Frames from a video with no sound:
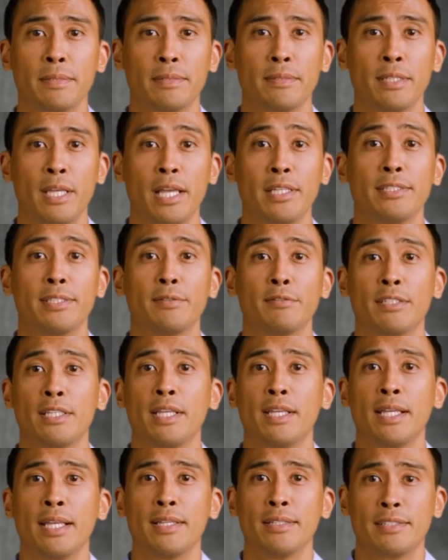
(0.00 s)
Customs
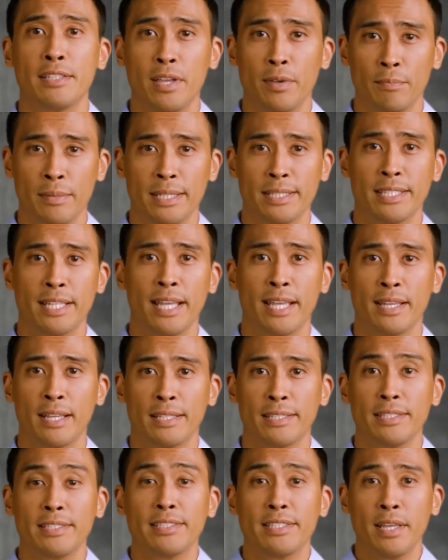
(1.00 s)
unions can be seen
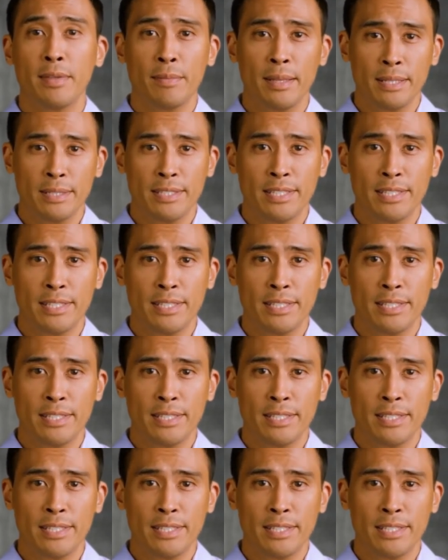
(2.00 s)
as a stepping